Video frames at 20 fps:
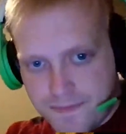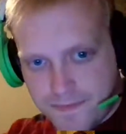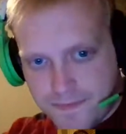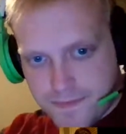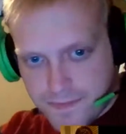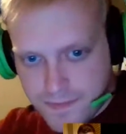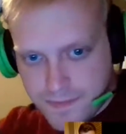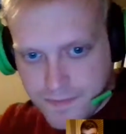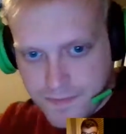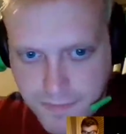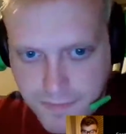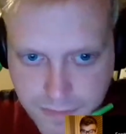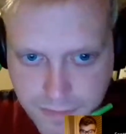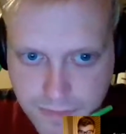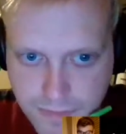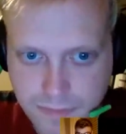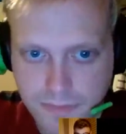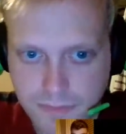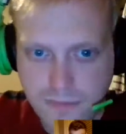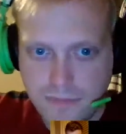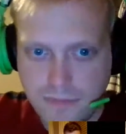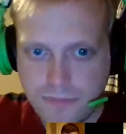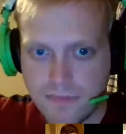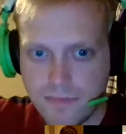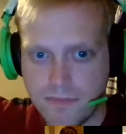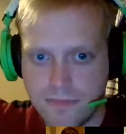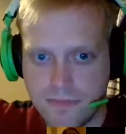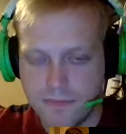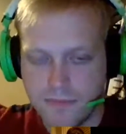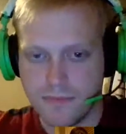What is the
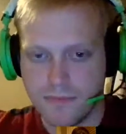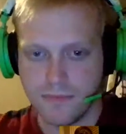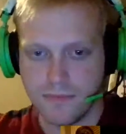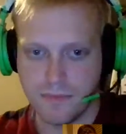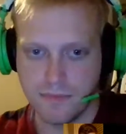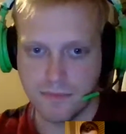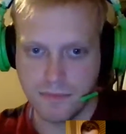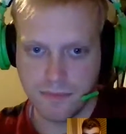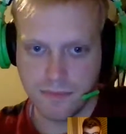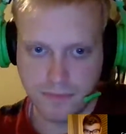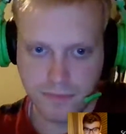probability that the